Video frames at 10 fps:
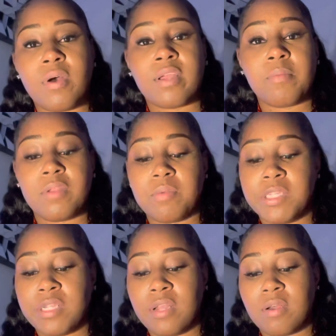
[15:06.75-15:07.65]
I can be
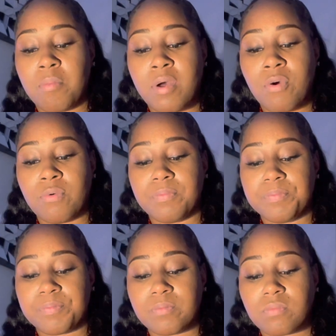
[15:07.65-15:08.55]
upset about
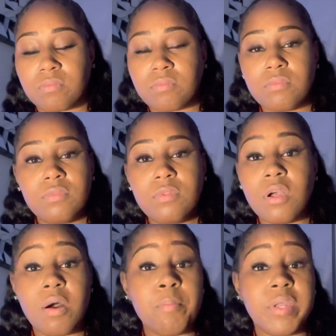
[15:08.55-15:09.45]

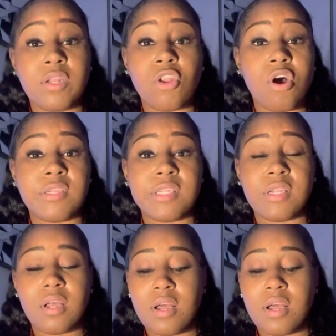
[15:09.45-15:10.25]
a big loss.